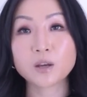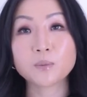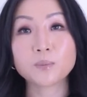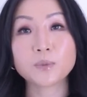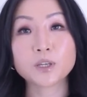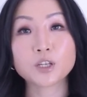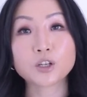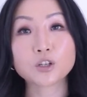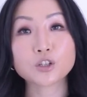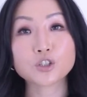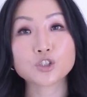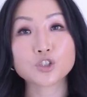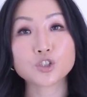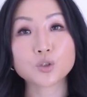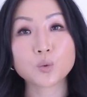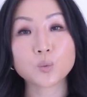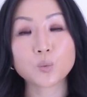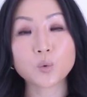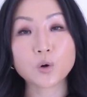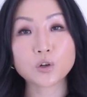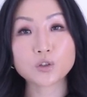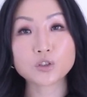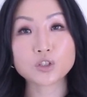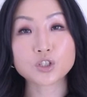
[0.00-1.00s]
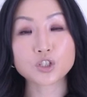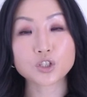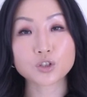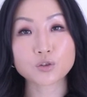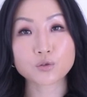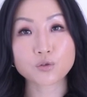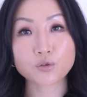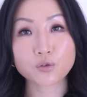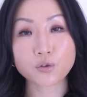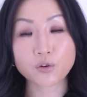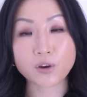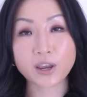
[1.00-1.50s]
because you want to
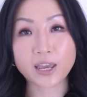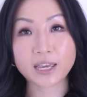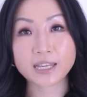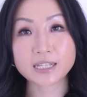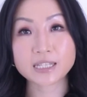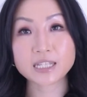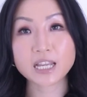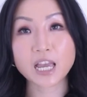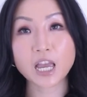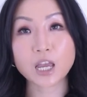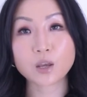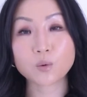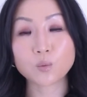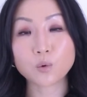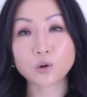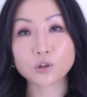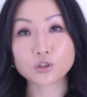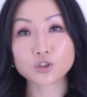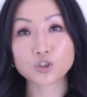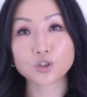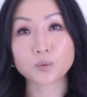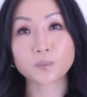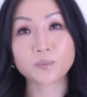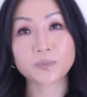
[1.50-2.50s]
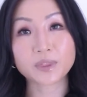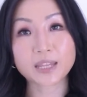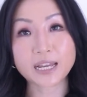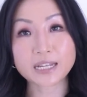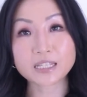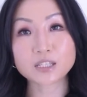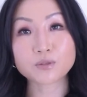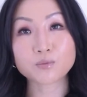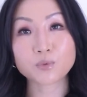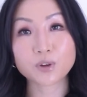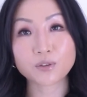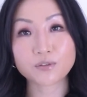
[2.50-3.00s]
create a wardrobe
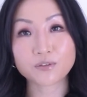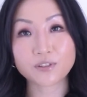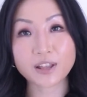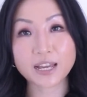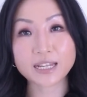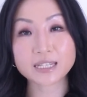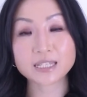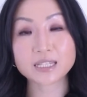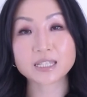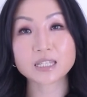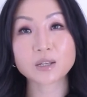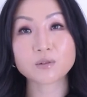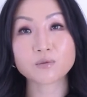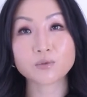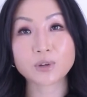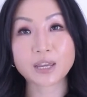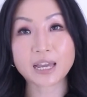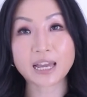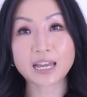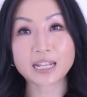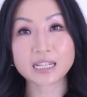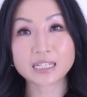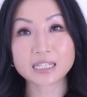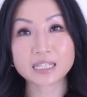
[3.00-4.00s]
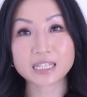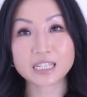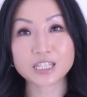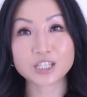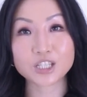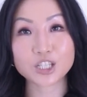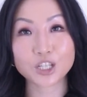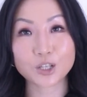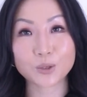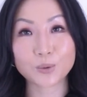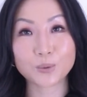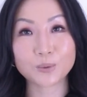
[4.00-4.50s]
that reflects reality
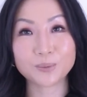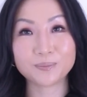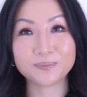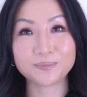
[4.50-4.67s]
too.